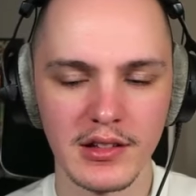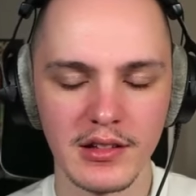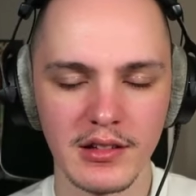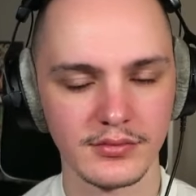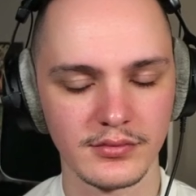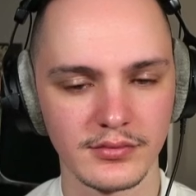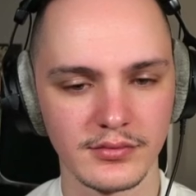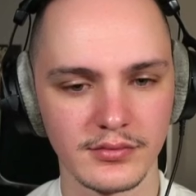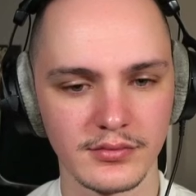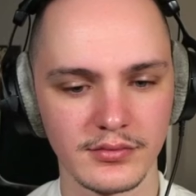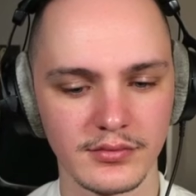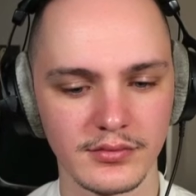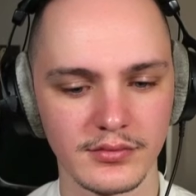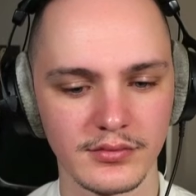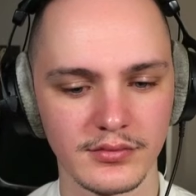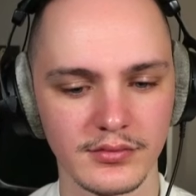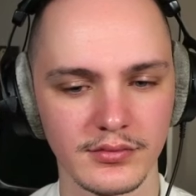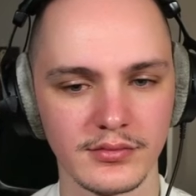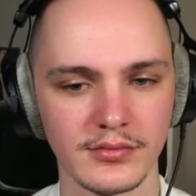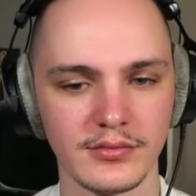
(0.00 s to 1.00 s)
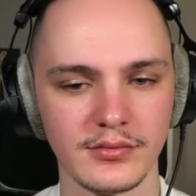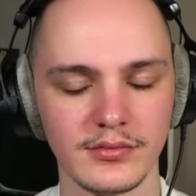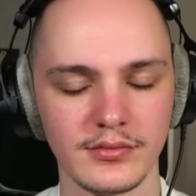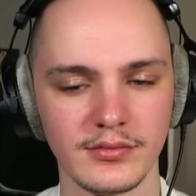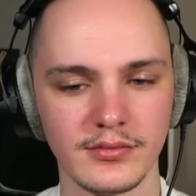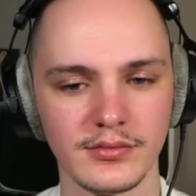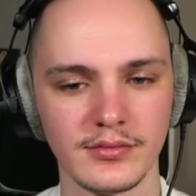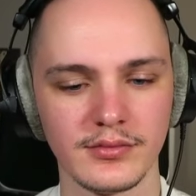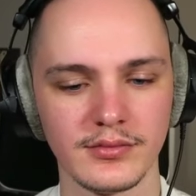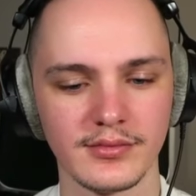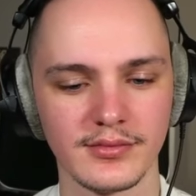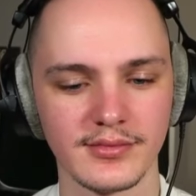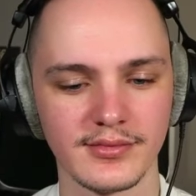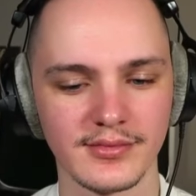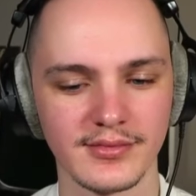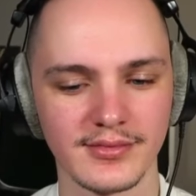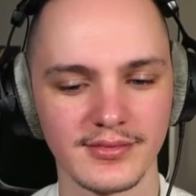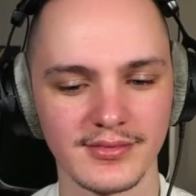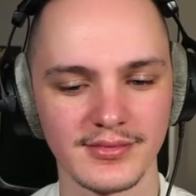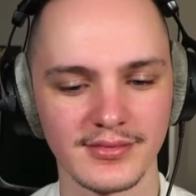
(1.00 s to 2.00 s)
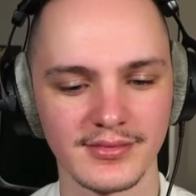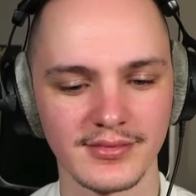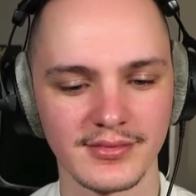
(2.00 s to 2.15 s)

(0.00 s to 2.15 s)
(no one is talking)